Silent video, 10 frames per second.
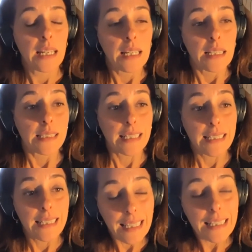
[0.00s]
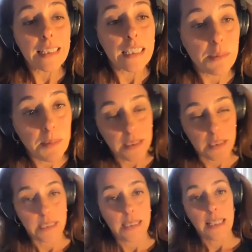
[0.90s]
Psychedelic and expanded
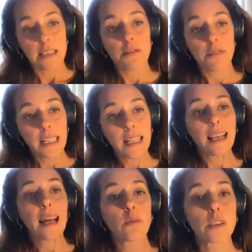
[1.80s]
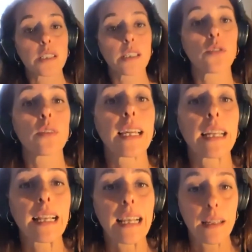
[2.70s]
states really allow us a
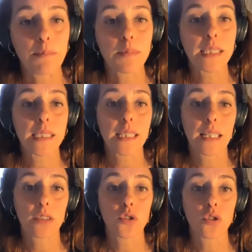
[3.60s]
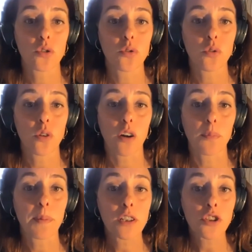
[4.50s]
unique glimpse into our
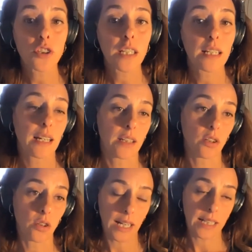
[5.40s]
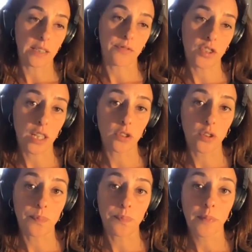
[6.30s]
personal and collective shadow.
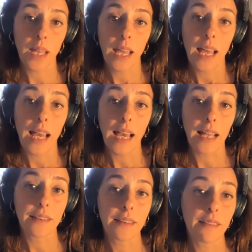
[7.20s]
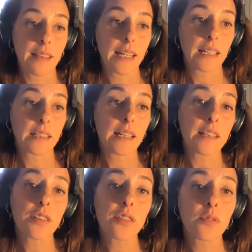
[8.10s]
And they
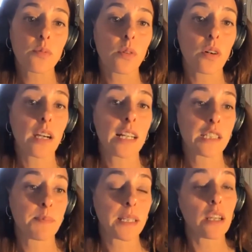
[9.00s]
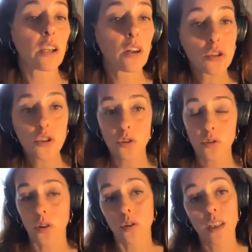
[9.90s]
unearth what has been lost
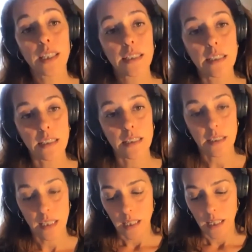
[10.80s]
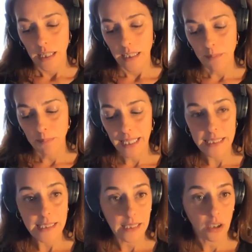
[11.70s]
or hidden in a
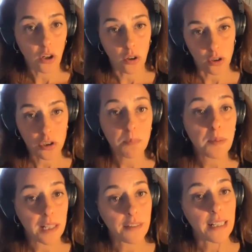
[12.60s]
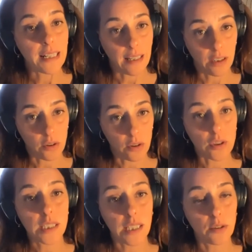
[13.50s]
place that holds peril
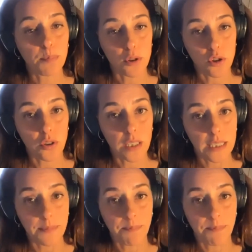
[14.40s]
alongside opportunity.